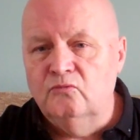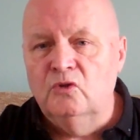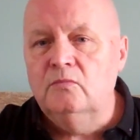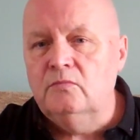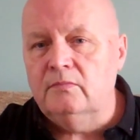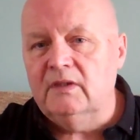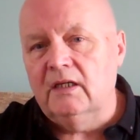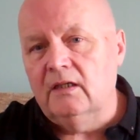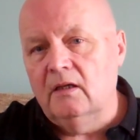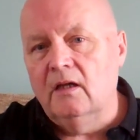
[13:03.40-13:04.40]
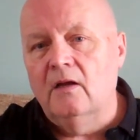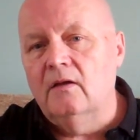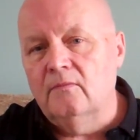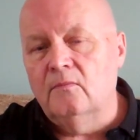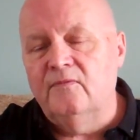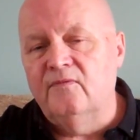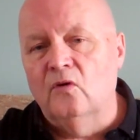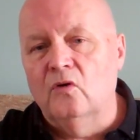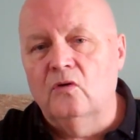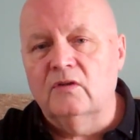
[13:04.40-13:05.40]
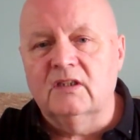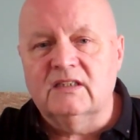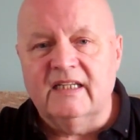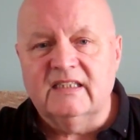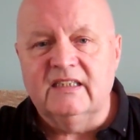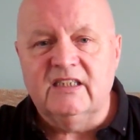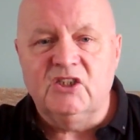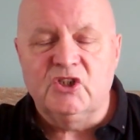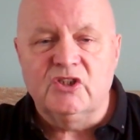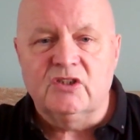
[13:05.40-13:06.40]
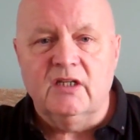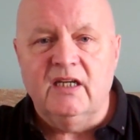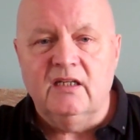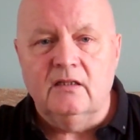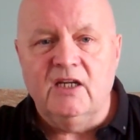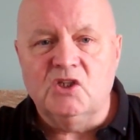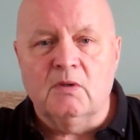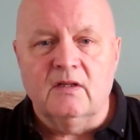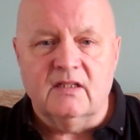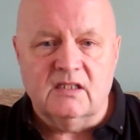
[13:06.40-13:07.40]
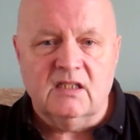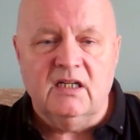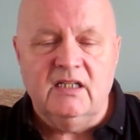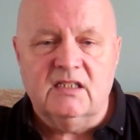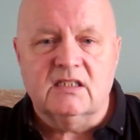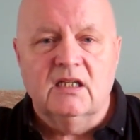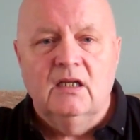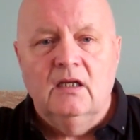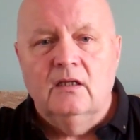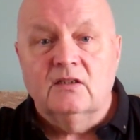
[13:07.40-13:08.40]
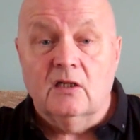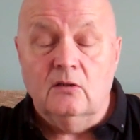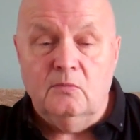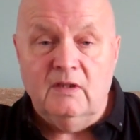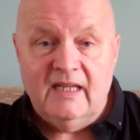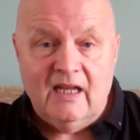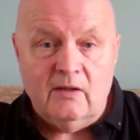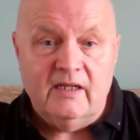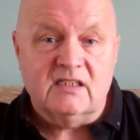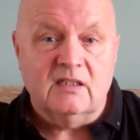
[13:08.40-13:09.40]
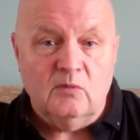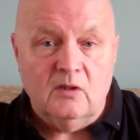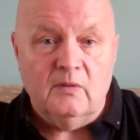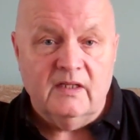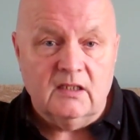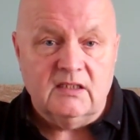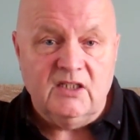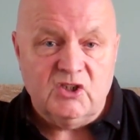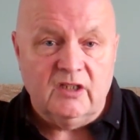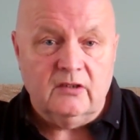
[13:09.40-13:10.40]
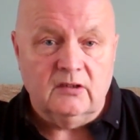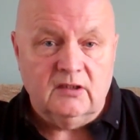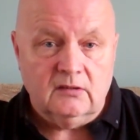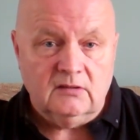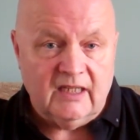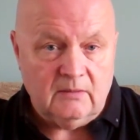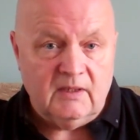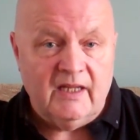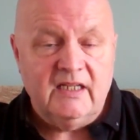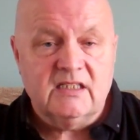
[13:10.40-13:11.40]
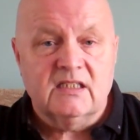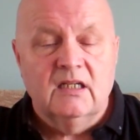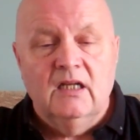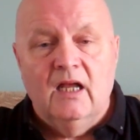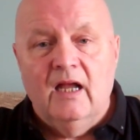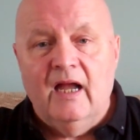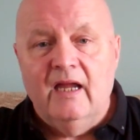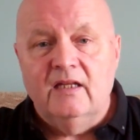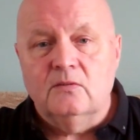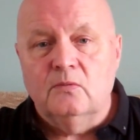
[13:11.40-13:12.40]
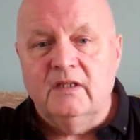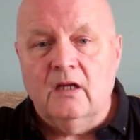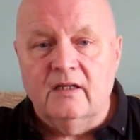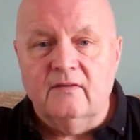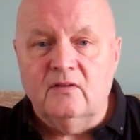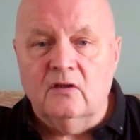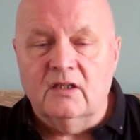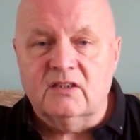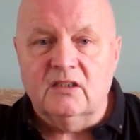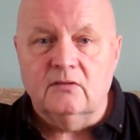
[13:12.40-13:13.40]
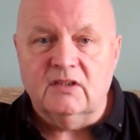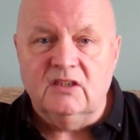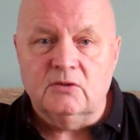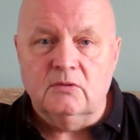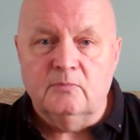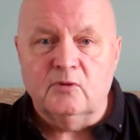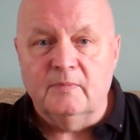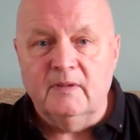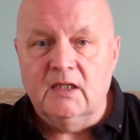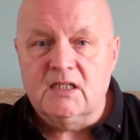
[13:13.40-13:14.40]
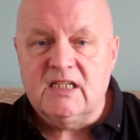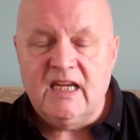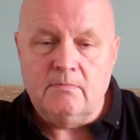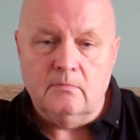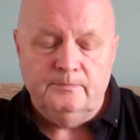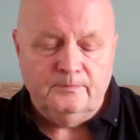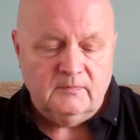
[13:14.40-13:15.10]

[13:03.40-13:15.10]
room for dyslexia teachers in each one of the sites, so we now had somewhere where the teaching could take place, and we kind of got ourselves into a proper team.